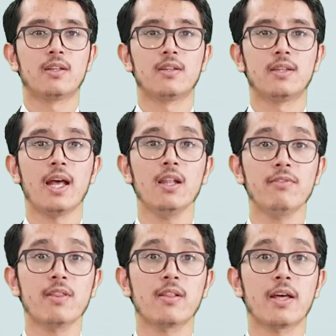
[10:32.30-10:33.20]
The
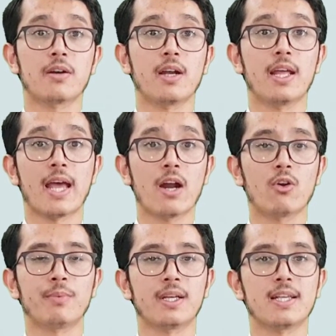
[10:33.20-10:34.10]
11th letter in
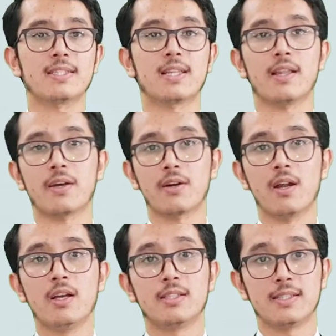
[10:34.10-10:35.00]
Arabic is the letter
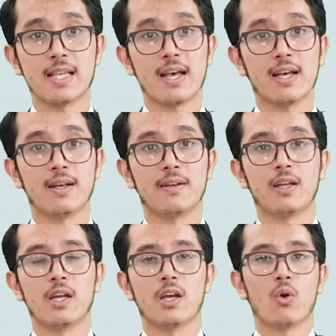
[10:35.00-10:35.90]
Za
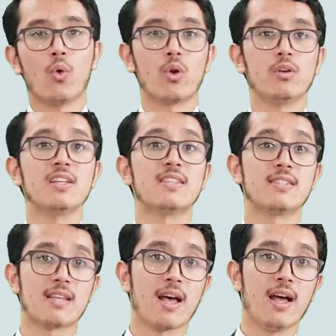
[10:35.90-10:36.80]
or
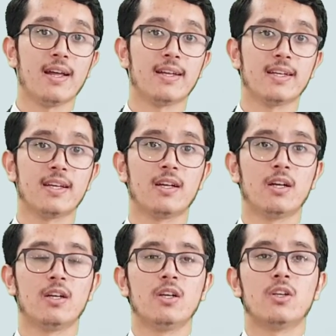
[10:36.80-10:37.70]
Zai.
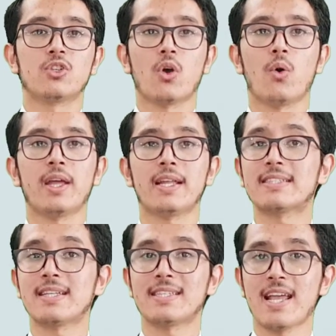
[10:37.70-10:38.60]
So it is
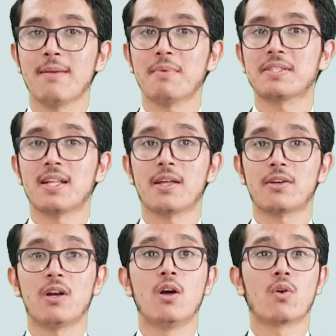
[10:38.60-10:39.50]
the same as the
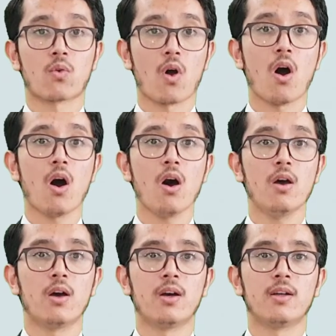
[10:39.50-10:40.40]
letter Ra,
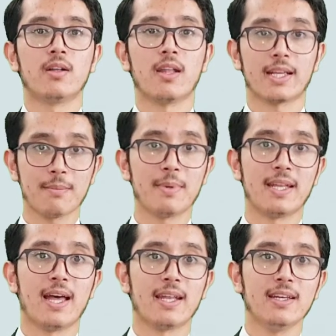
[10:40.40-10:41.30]
like a
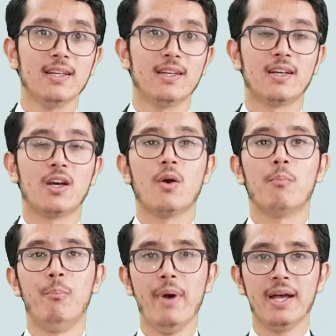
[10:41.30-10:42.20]
banana,
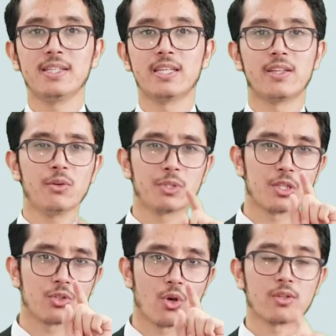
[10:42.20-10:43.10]
but there is a
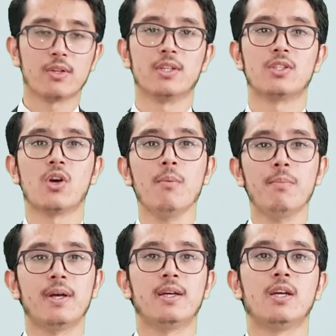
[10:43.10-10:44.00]
dot on the top.
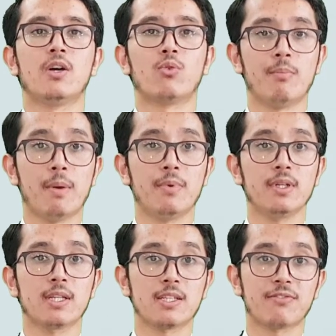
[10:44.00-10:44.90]
Remember
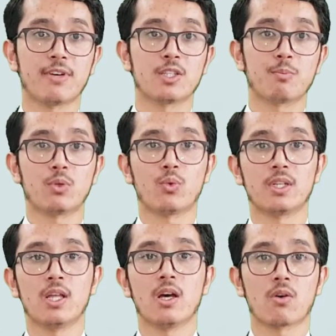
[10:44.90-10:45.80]
the difference
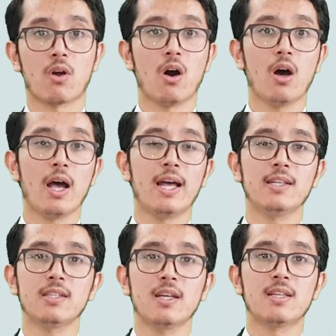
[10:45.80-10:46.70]
between Ra
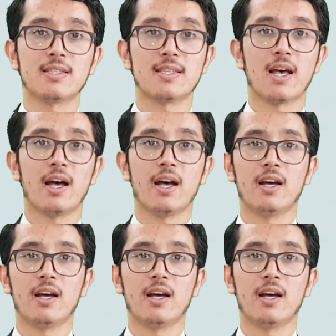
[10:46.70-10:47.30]
and Za.